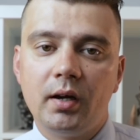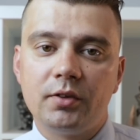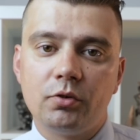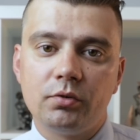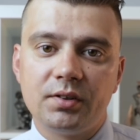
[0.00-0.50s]

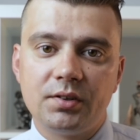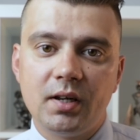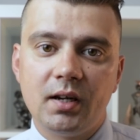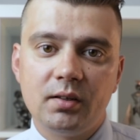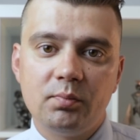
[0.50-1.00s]
and only
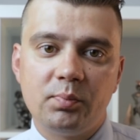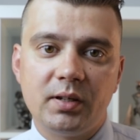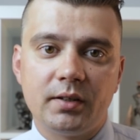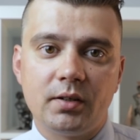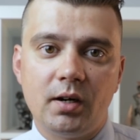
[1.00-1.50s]
then
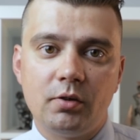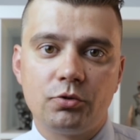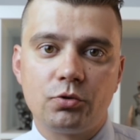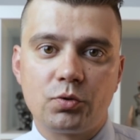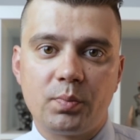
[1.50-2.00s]
plan
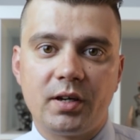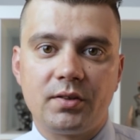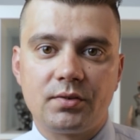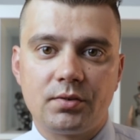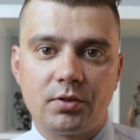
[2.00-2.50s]
how to
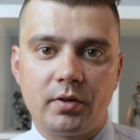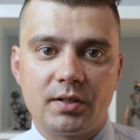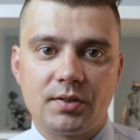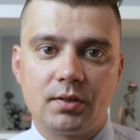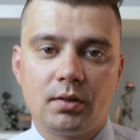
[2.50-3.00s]
spend the
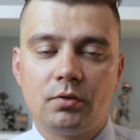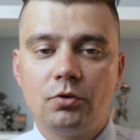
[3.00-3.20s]
rest.